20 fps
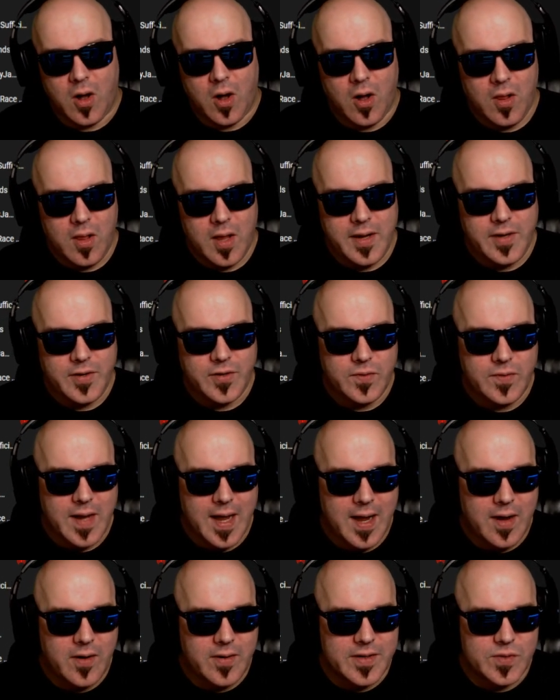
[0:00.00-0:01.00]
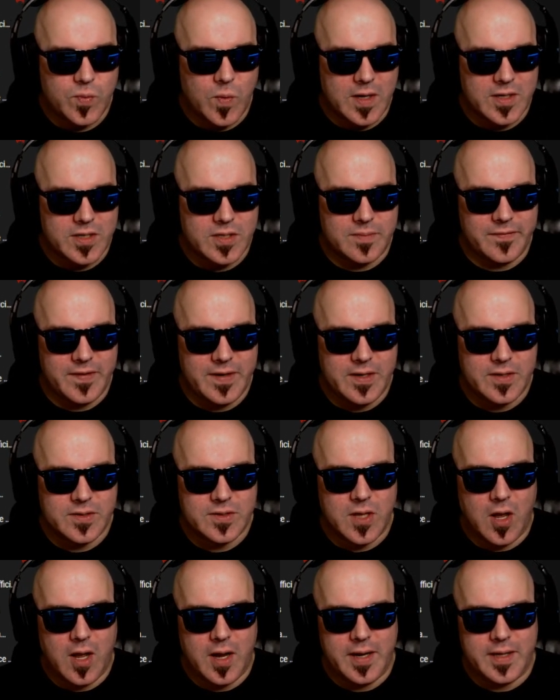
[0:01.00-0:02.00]
All I do now is watch some
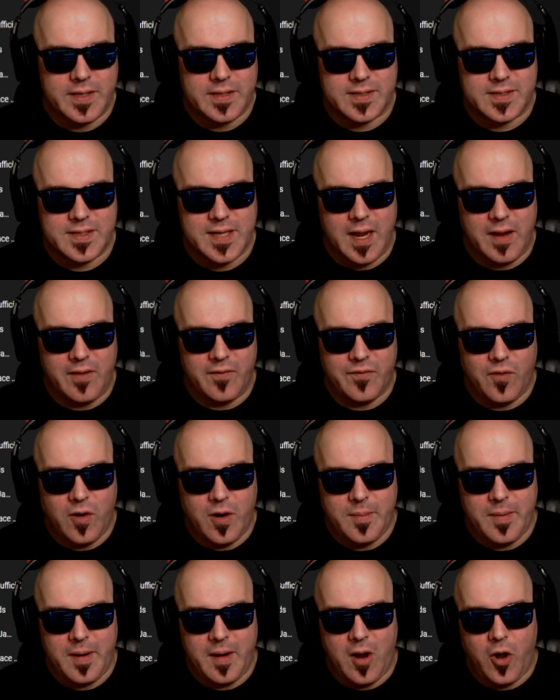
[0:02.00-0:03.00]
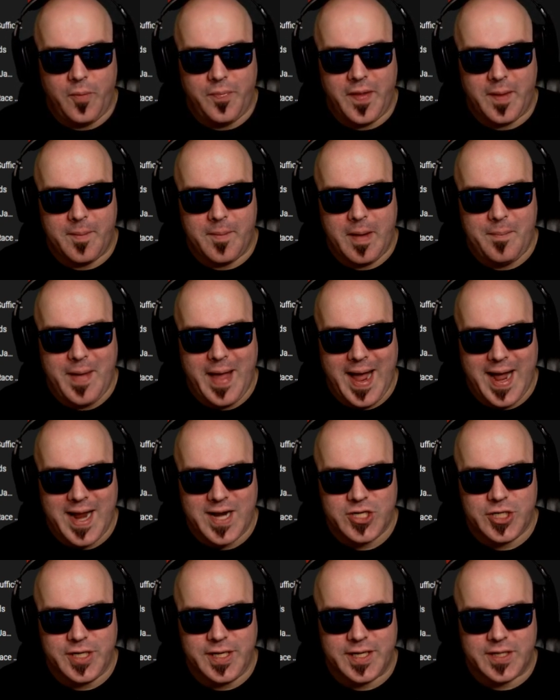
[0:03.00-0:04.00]
videos on it to stay informed and hope that my
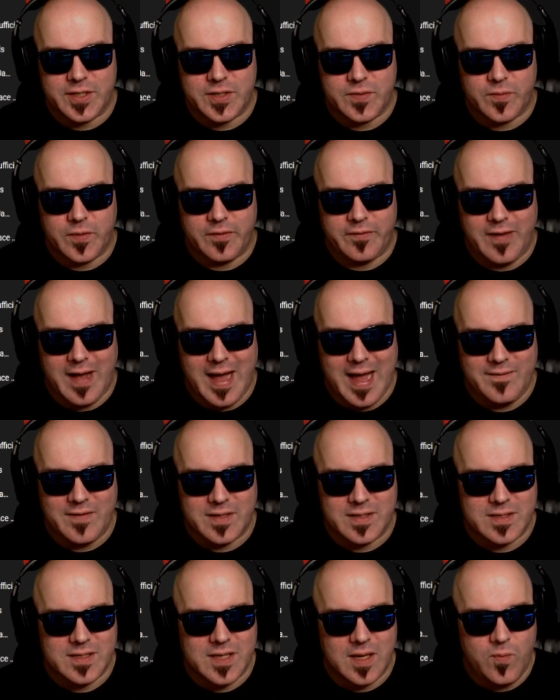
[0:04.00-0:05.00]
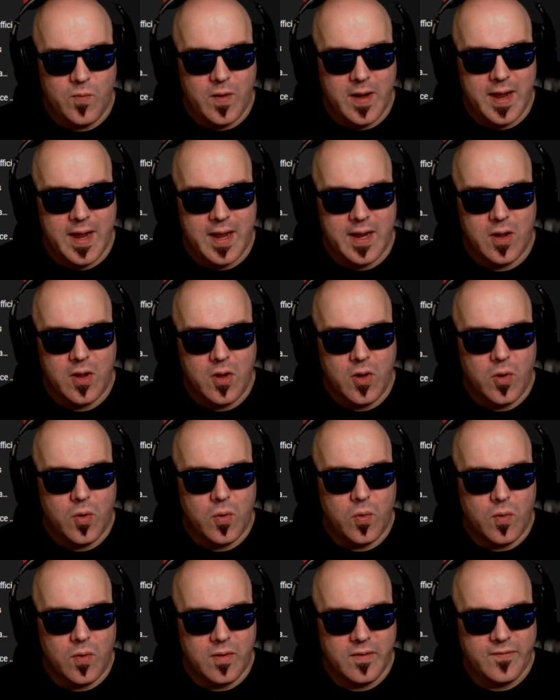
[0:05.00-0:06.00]
passion gets revived in some way
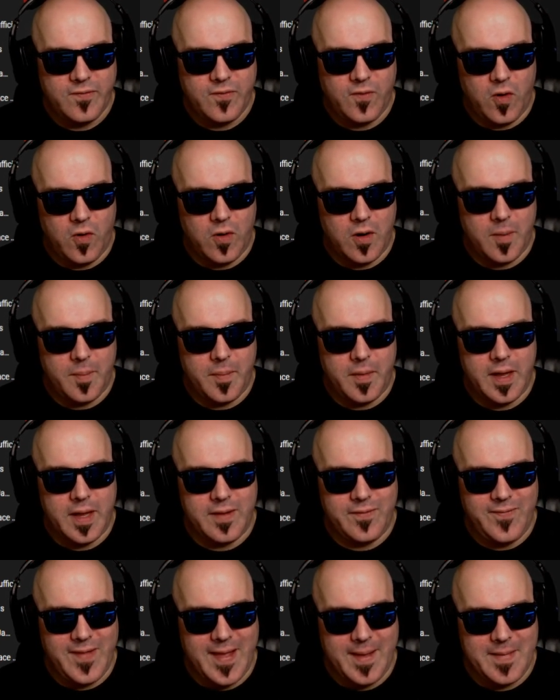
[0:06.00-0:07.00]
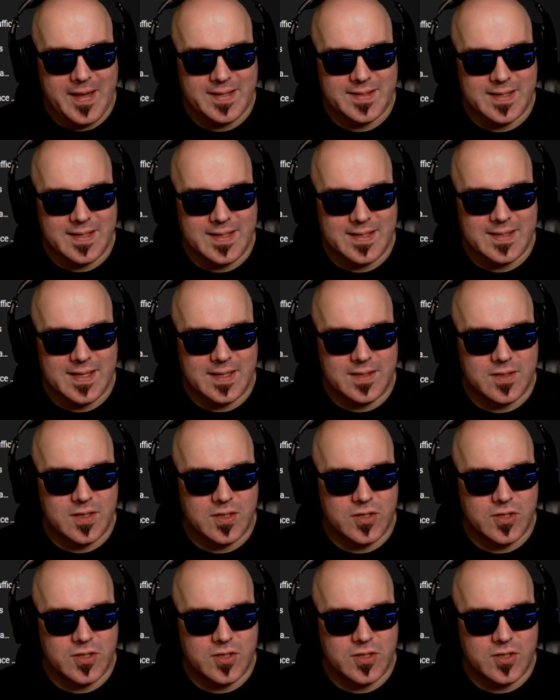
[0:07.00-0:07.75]
or form, if that makes any sense.